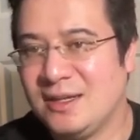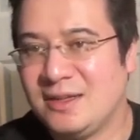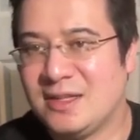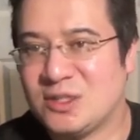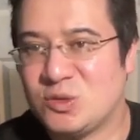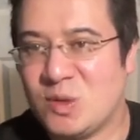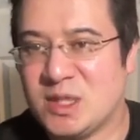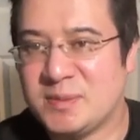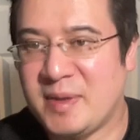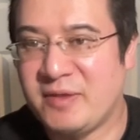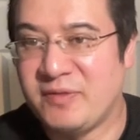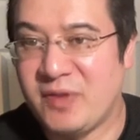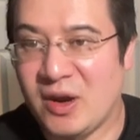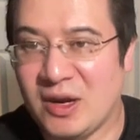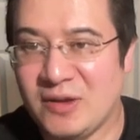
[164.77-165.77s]
This was my
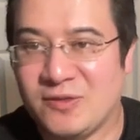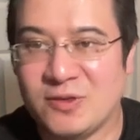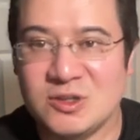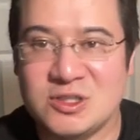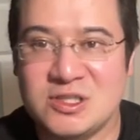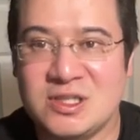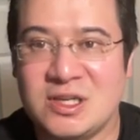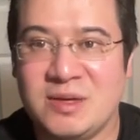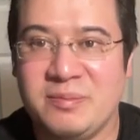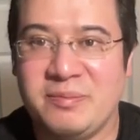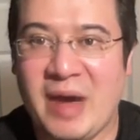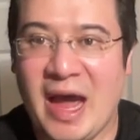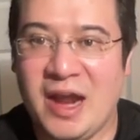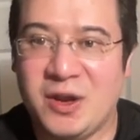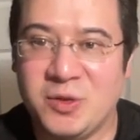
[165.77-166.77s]
very first
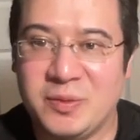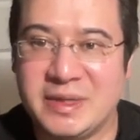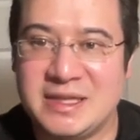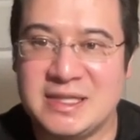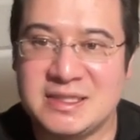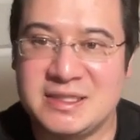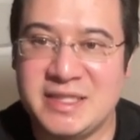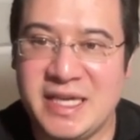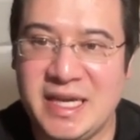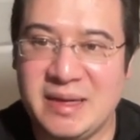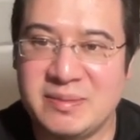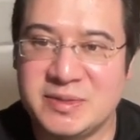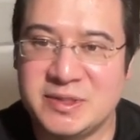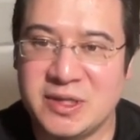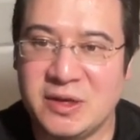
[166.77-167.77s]
battle with this
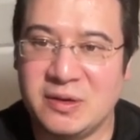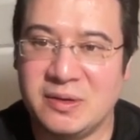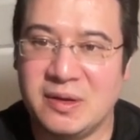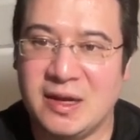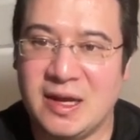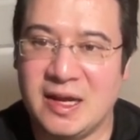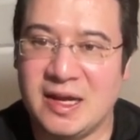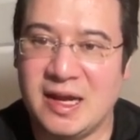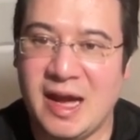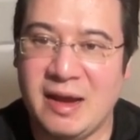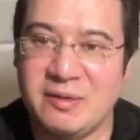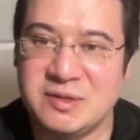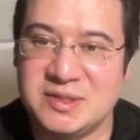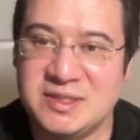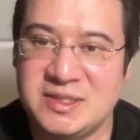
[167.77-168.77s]
team, so I
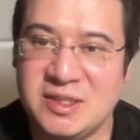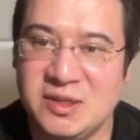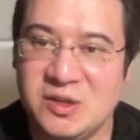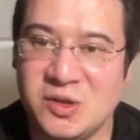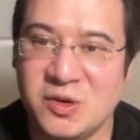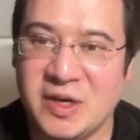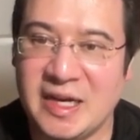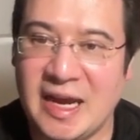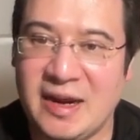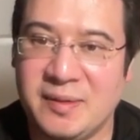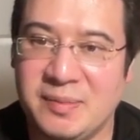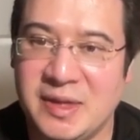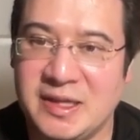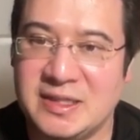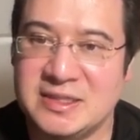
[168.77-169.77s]
was still learning how to
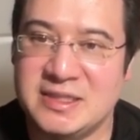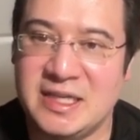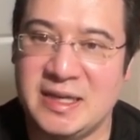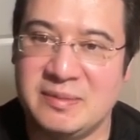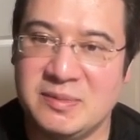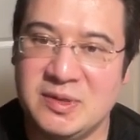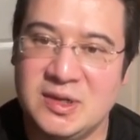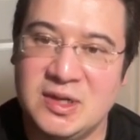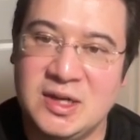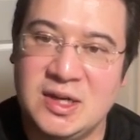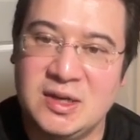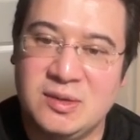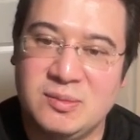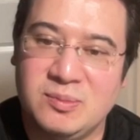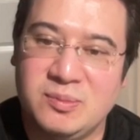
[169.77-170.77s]
play this team.
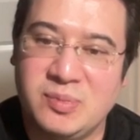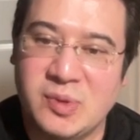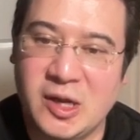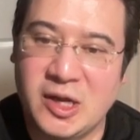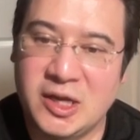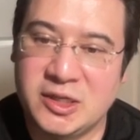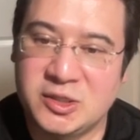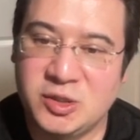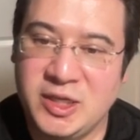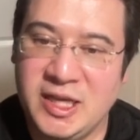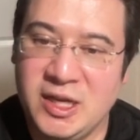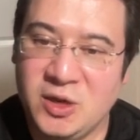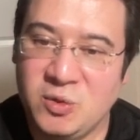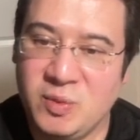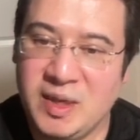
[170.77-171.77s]
But
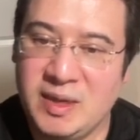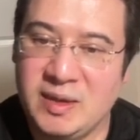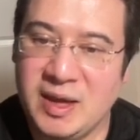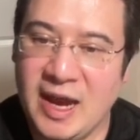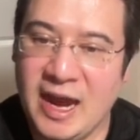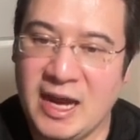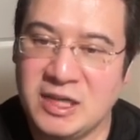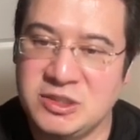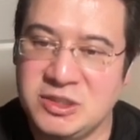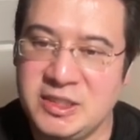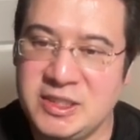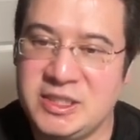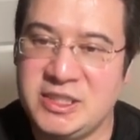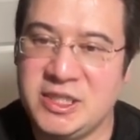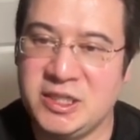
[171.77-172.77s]
here we actually
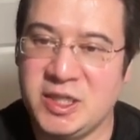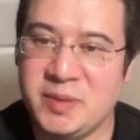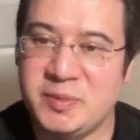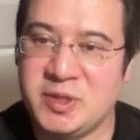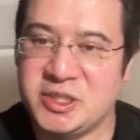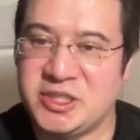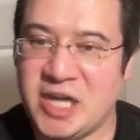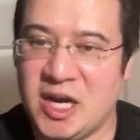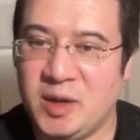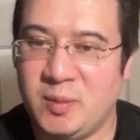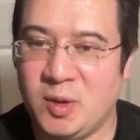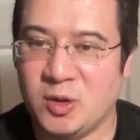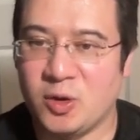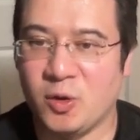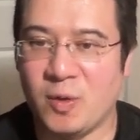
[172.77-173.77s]
shield up the Shadow
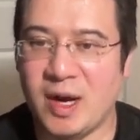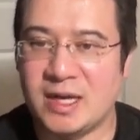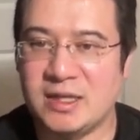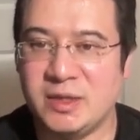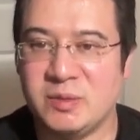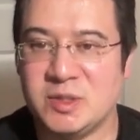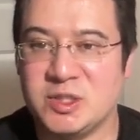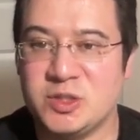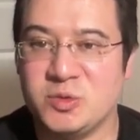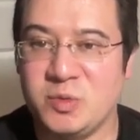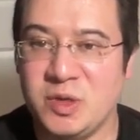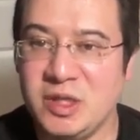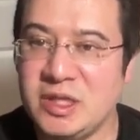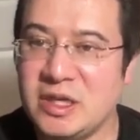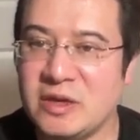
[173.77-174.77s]
Ball correctly, which is
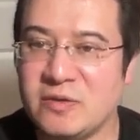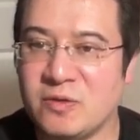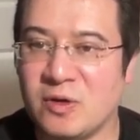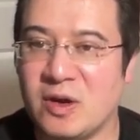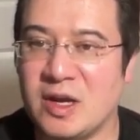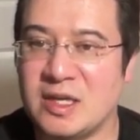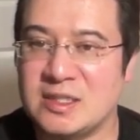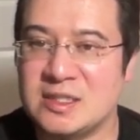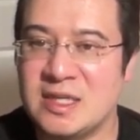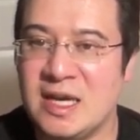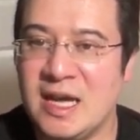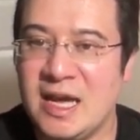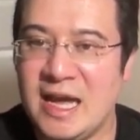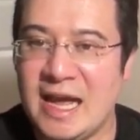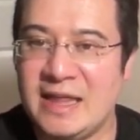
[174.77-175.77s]
really good for us.
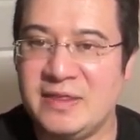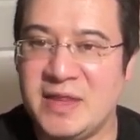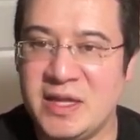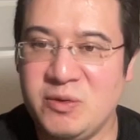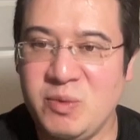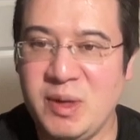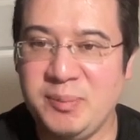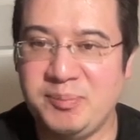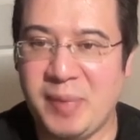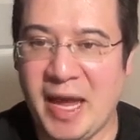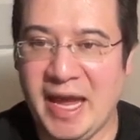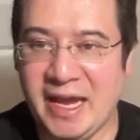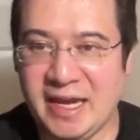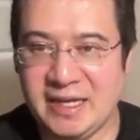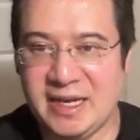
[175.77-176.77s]
And then we
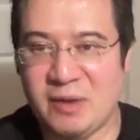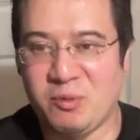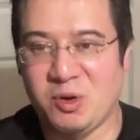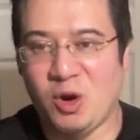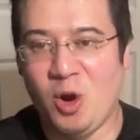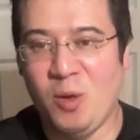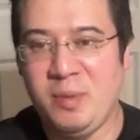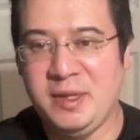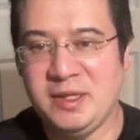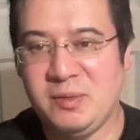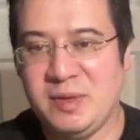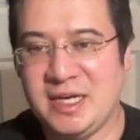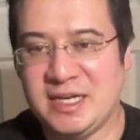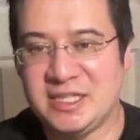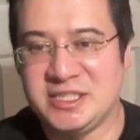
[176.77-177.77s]
bait, and we're hoping that
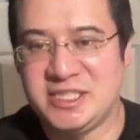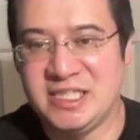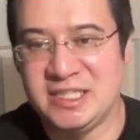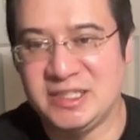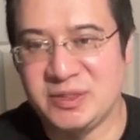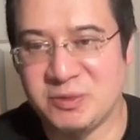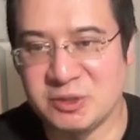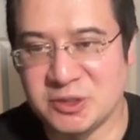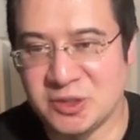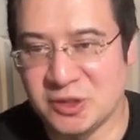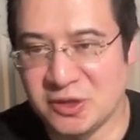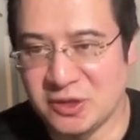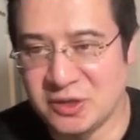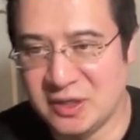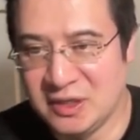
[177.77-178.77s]
we get a shield in
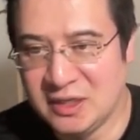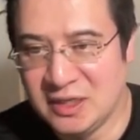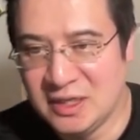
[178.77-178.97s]
return,